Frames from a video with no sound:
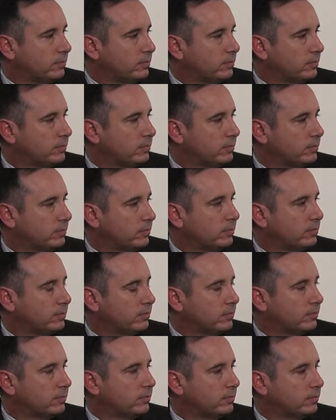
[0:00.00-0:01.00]

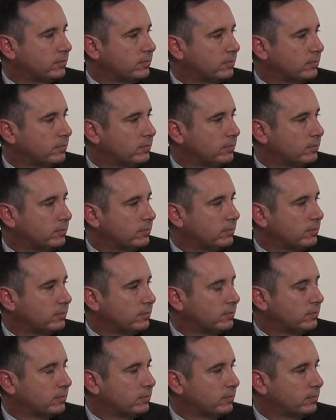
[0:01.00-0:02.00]

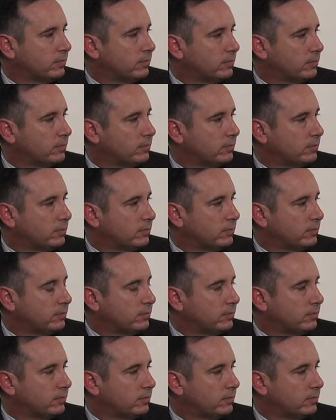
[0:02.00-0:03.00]

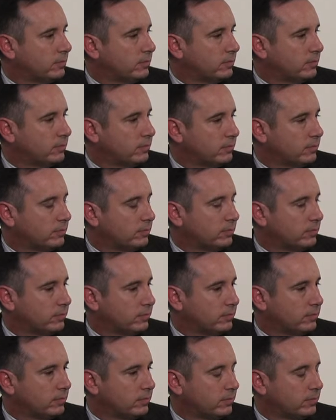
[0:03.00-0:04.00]

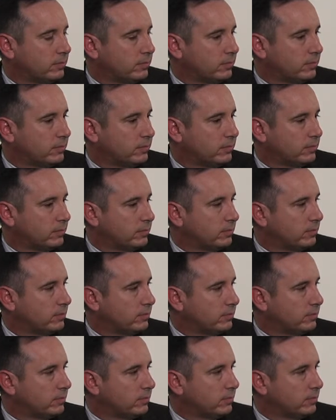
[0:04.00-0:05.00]

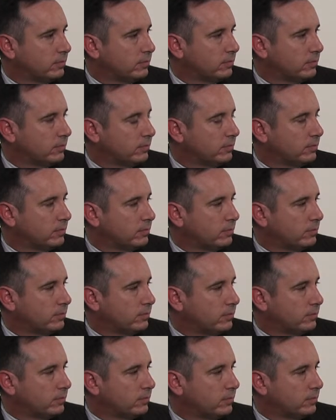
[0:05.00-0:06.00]

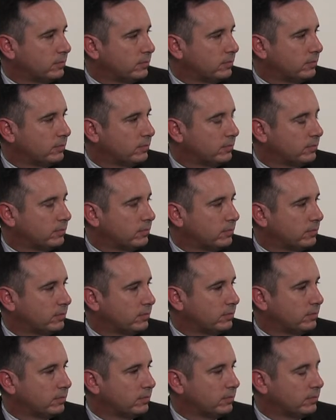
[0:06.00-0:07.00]

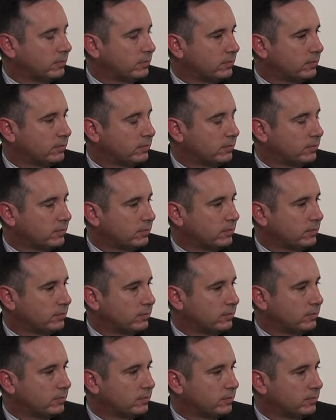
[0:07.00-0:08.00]
No words are spoken by the person on screen.